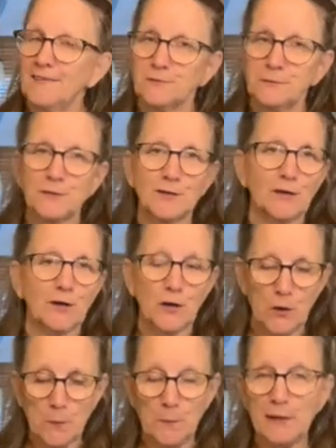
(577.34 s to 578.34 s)
Was going to
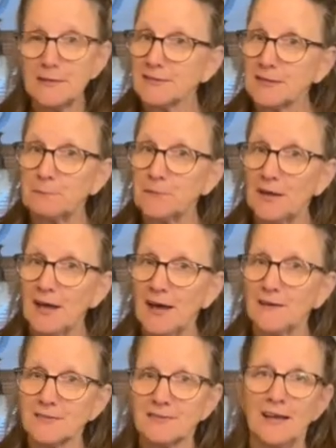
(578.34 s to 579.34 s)
go bake something
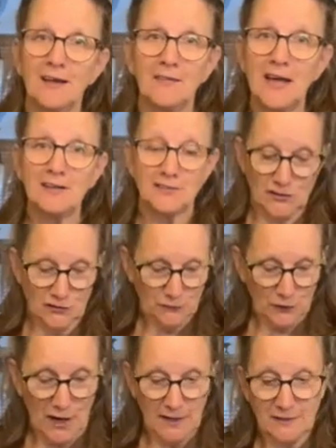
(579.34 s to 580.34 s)
else, and that just
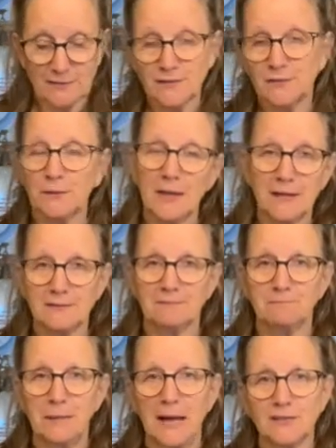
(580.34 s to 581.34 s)
fried it. So that
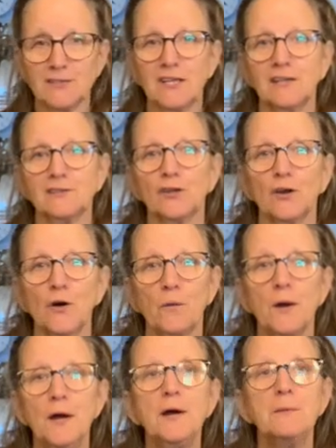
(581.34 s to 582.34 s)
batch had to go.
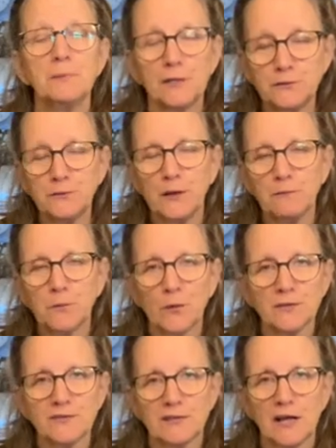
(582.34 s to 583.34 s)
But I do have more
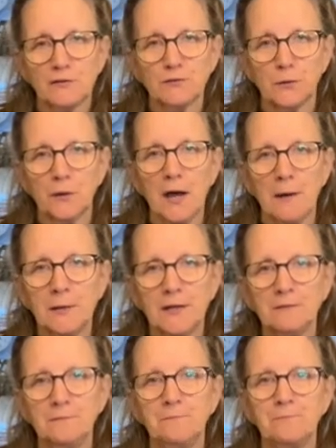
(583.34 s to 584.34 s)
cilantro
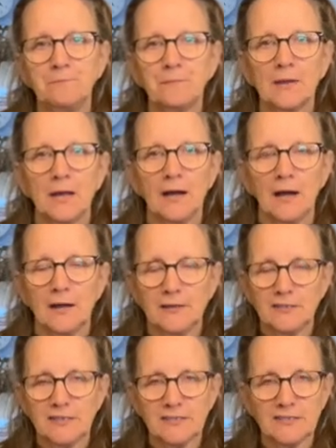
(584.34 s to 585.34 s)
coming. I
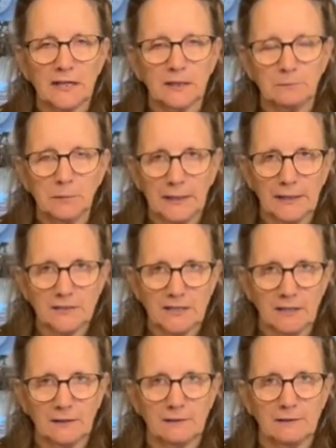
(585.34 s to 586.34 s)
did a second
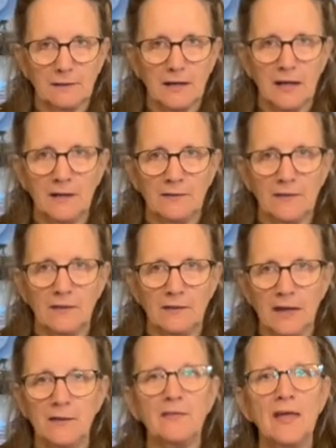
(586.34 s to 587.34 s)
planting, and
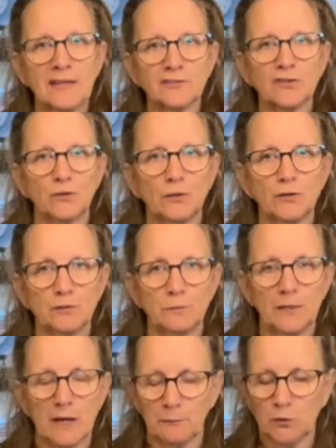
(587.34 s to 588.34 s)
that's going to
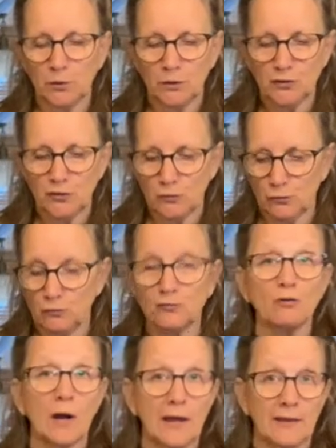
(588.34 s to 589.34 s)
be, I'm going to
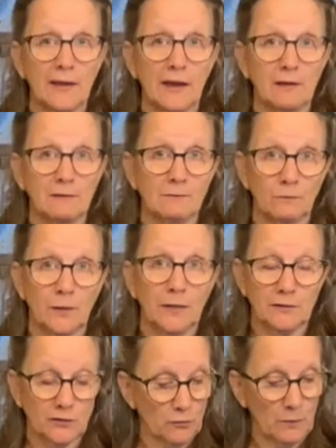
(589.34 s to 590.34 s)
dry that when
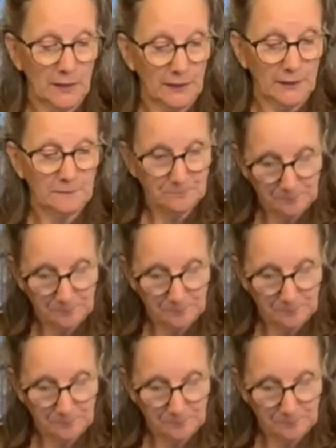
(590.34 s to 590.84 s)
it's ready.